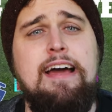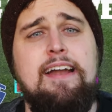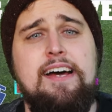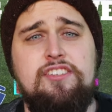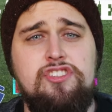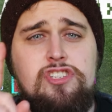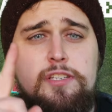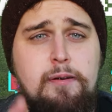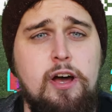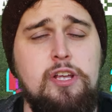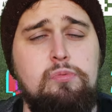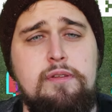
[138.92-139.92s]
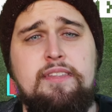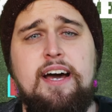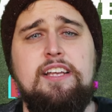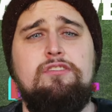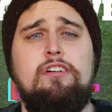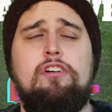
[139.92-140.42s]
down as a Spurs win.
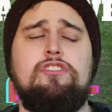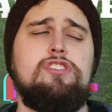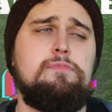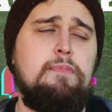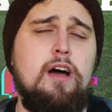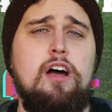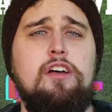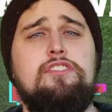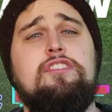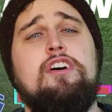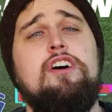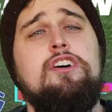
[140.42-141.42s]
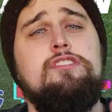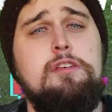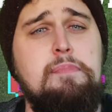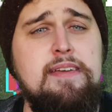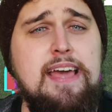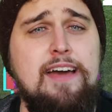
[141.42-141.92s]
That is why I got Spurs to
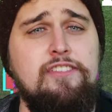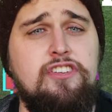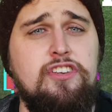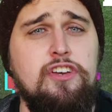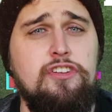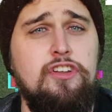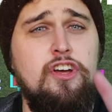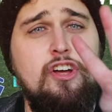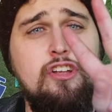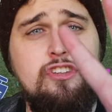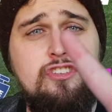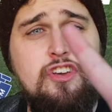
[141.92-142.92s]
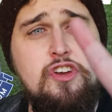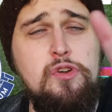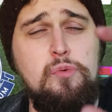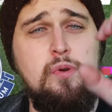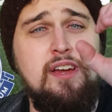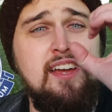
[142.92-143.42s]
beat Everton
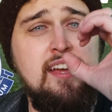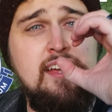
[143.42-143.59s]
2-0.